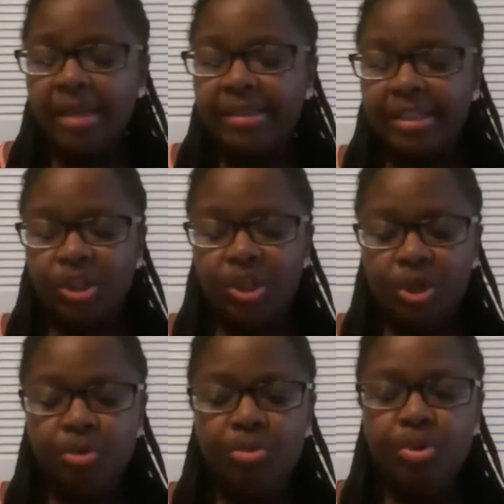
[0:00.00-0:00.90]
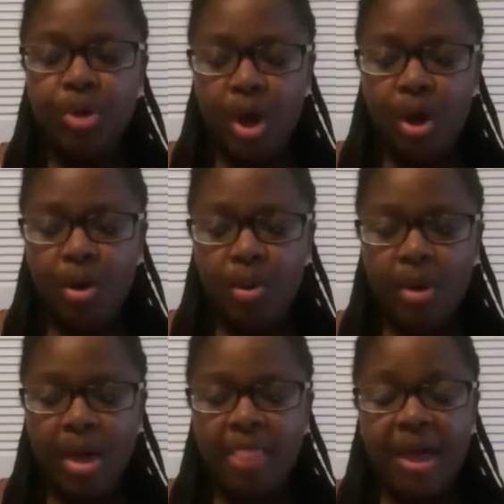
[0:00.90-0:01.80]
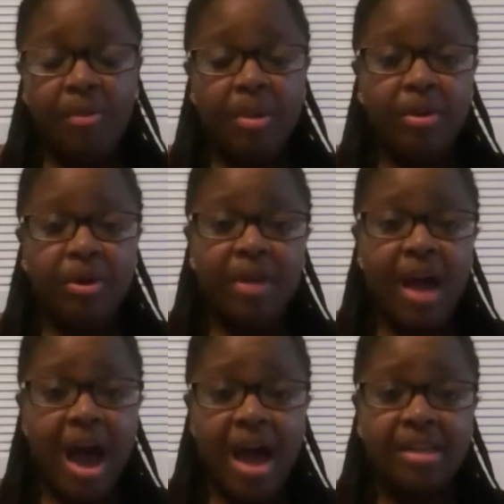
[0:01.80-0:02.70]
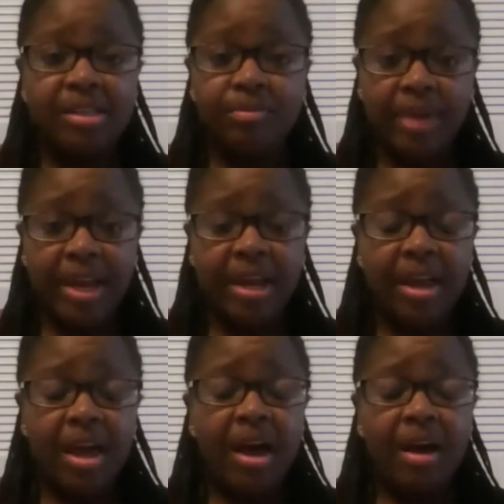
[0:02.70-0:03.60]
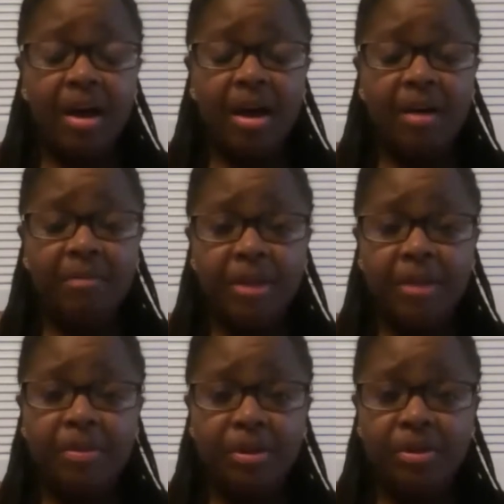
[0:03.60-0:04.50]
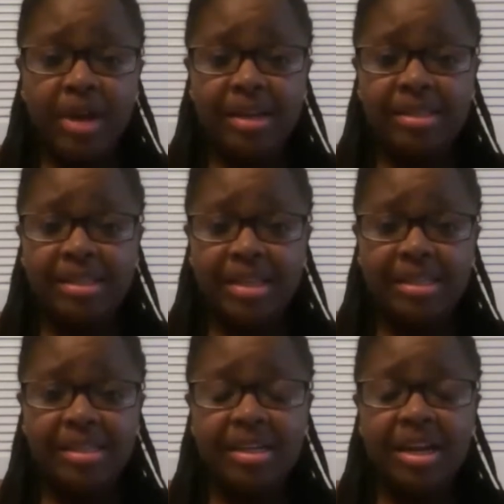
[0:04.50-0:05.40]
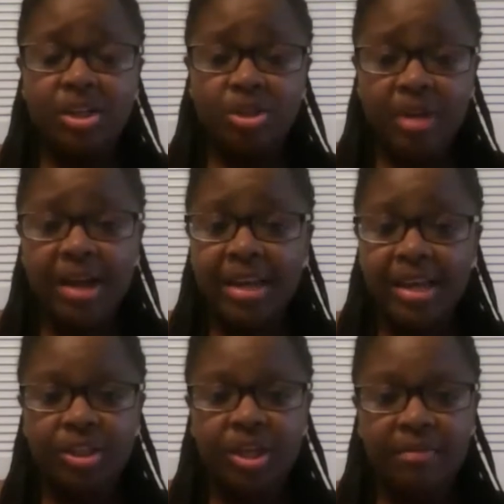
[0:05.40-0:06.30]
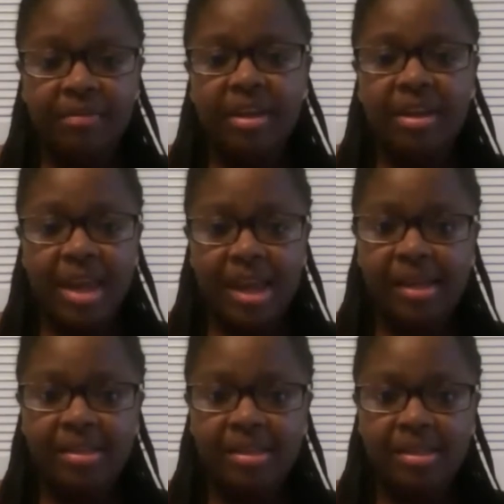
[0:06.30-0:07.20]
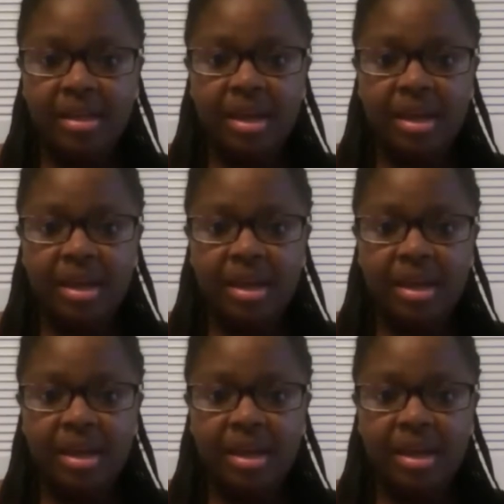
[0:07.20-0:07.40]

Did you know that women are the highest rate of people in the United States to contract HIV and AIDS?